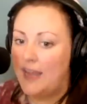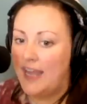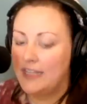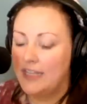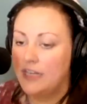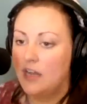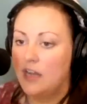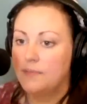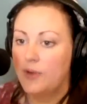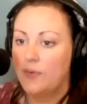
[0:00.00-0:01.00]
pilot
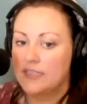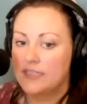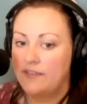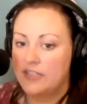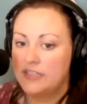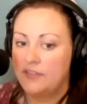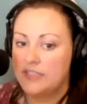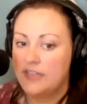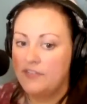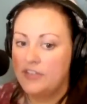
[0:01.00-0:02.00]
on Boeing
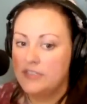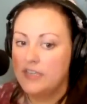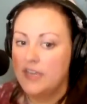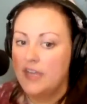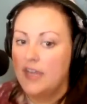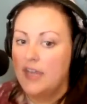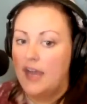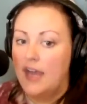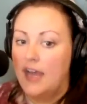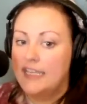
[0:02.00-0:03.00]
777s.
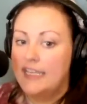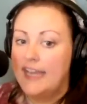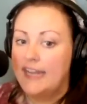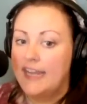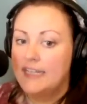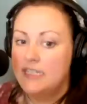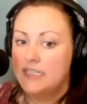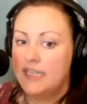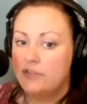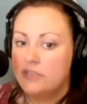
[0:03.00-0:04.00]
Uh, he had
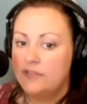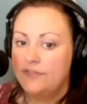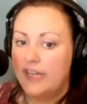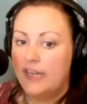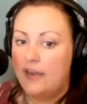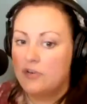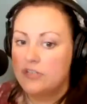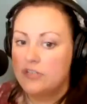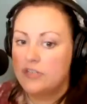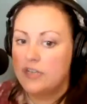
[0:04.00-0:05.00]
18,000 flight
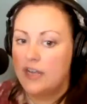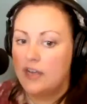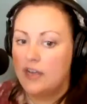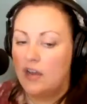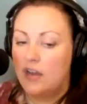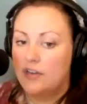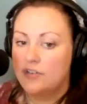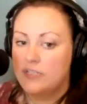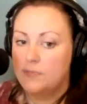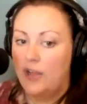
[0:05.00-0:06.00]
hours uh, under
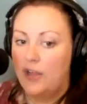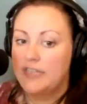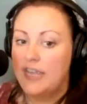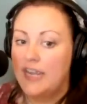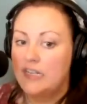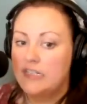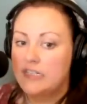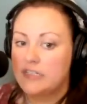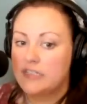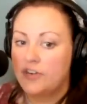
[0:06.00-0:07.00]
his belt,
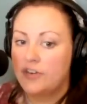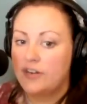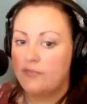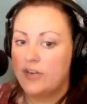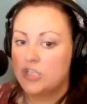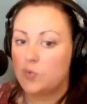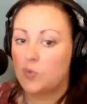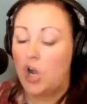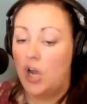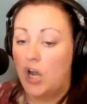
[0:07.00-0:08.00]
8,600 of which
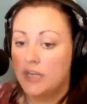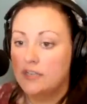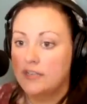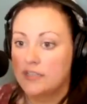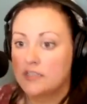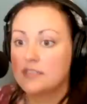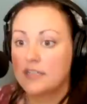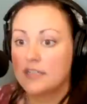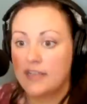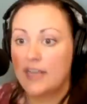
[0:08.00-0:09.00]
were on this
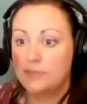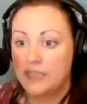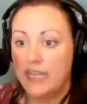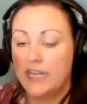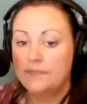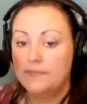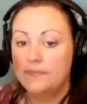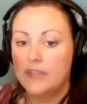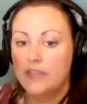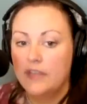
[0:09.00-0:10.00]
exact plane.
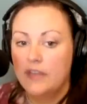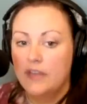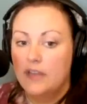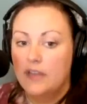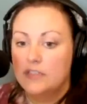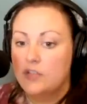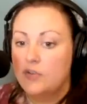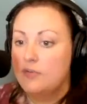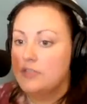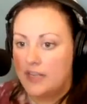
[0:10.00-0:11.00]
Wow. So
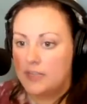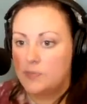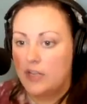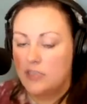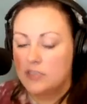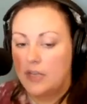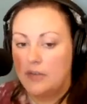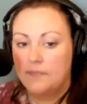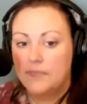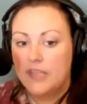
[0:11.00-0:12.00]
he was an expert on this plane.